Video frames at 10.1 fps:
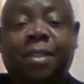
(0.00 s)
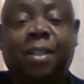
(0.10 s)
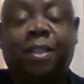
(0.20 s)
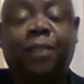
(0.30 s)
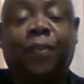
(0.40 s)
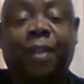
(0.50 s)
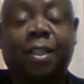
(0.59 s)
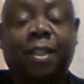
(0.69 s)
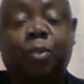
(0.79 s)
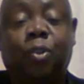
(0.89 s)
the
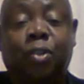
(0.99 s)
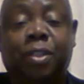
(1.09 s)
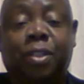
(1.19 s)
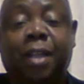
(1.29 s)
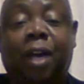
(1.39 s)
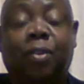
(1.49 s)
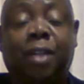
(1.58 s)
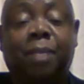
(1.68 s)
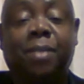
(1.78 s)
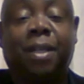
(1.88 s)
difference? Because the
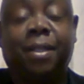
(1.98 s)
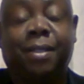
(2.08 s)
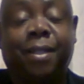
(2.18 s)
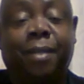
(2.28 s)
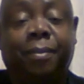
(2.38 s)
outcomes are the same,